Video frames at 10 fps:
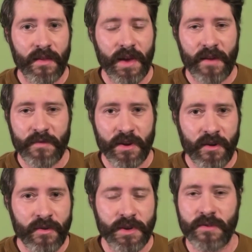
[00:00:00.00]
They have to
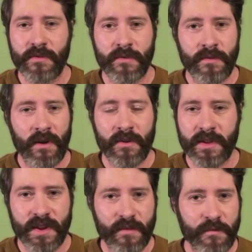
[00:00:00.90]
go to all
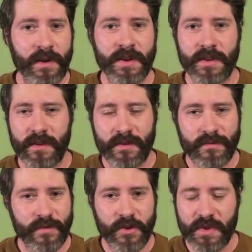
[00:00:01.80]
the different
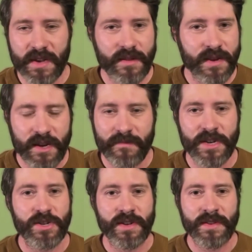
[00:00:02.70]
utility
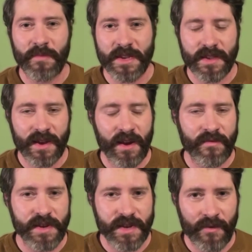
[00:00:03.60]
commissions, basically in
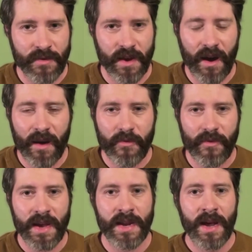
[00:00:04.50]
every state where they
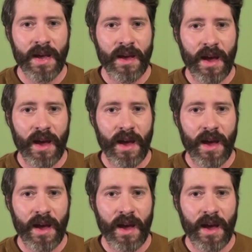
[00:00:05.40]
operate.